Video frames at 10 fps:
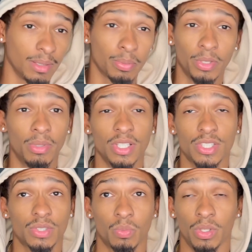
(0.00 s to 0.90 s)
pretty
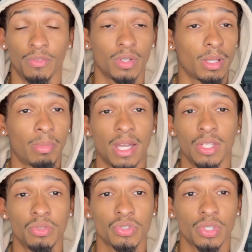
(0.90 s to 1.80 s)
much, if you're gonna buy
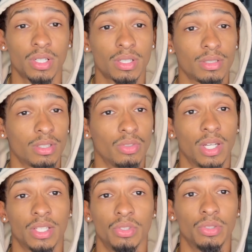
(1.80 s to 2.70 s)
a used truck, you
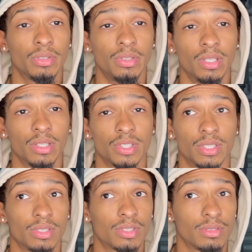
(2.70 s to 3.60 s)
got to do your due
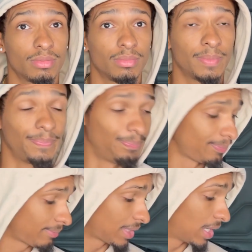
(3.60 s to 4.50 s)
diligence
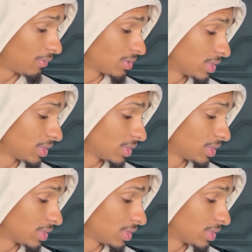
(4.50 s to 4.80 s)
every